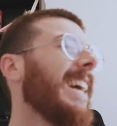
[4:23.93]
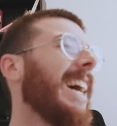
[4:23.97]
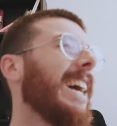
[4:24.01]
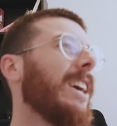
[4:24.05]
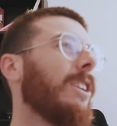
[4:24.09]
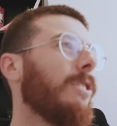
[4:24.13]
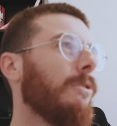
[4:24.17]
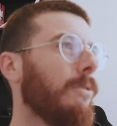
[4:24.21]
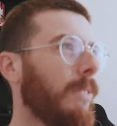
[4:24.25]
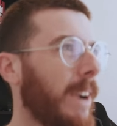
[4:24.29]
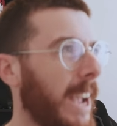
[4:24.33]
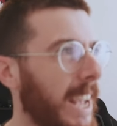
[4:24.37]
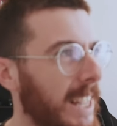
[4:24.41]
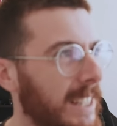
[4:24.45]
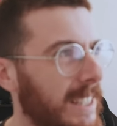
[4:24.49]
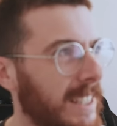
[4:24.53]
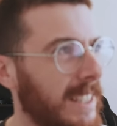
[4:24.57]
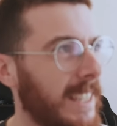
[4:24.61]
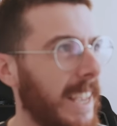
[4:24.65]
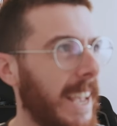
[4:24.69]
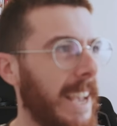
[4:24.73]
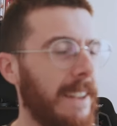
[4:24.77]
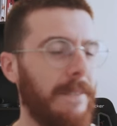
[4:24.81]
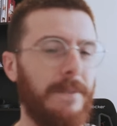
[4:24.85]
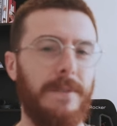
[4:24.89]
a
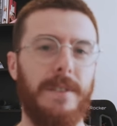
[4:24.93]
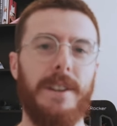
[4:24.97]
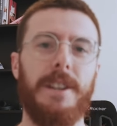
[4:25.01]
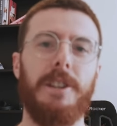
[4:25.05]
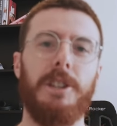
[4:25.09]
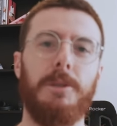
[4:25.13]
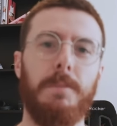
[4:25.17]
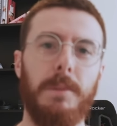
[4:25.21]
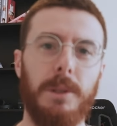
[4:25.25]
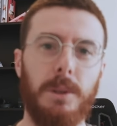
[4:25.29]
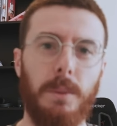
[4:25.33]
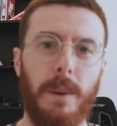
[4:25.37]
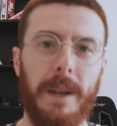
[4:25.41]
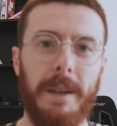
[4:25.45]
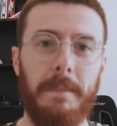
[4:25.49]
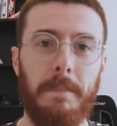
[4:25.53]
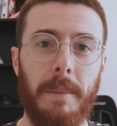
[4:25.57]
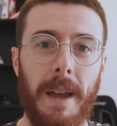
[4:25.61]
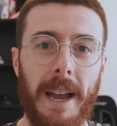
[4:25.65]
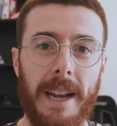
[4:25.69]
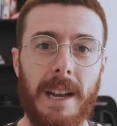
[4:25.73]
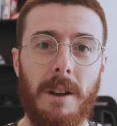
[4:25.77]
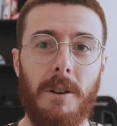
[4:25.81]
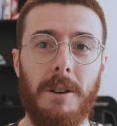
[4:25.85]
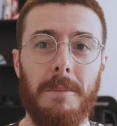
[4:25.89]
grandstand finish between
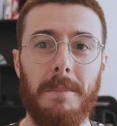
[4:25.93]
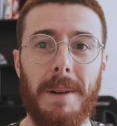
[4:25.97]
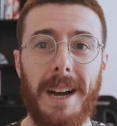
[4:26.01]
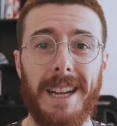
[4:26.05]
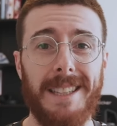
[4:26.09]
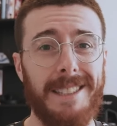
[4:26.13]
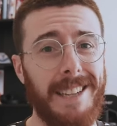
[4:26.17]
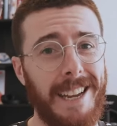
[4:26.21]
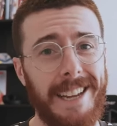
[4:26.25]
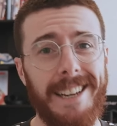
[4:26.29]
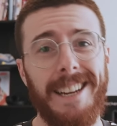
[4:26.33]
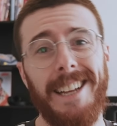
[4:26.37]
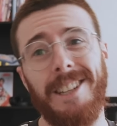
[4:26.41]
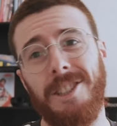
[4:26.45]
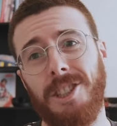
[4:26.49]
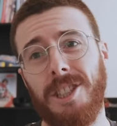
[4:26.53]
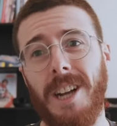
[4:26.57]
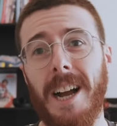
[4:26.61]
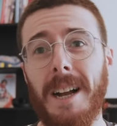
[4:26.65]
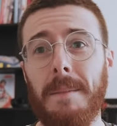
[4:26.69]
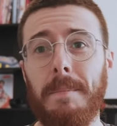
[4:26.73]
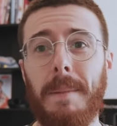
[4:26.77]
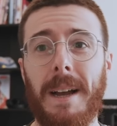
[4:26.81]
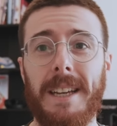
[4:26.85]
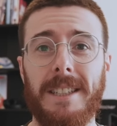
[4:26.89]
Pecco and Martin and
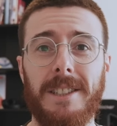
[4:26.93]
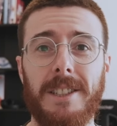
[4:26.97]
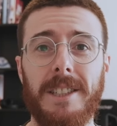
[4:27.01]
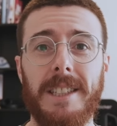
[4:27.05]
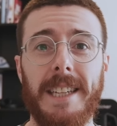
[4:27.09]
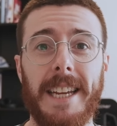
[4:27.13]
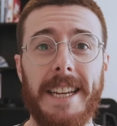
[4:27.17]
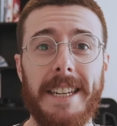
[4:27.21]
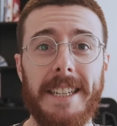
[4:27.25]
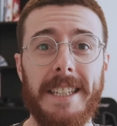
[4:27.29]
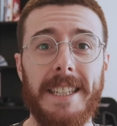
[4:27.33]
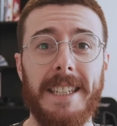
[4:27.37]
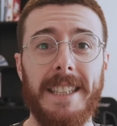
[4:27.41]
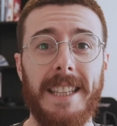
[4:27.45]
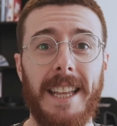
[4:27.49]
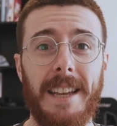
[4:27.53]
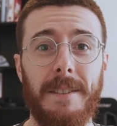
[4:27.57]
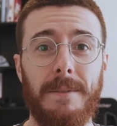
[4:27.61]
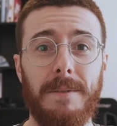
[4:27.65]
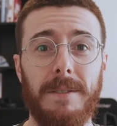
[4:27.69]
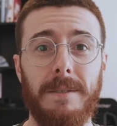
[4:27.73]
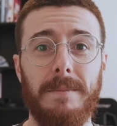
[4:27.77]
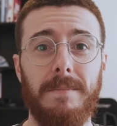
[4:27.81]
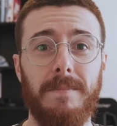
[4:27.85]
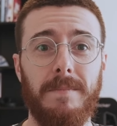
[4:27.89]
Chuck Bastianini in there
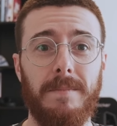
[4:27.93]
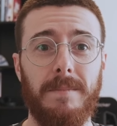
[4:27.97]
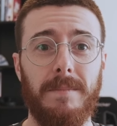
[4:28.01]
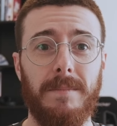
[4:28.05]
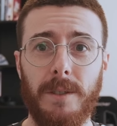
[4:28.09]
for,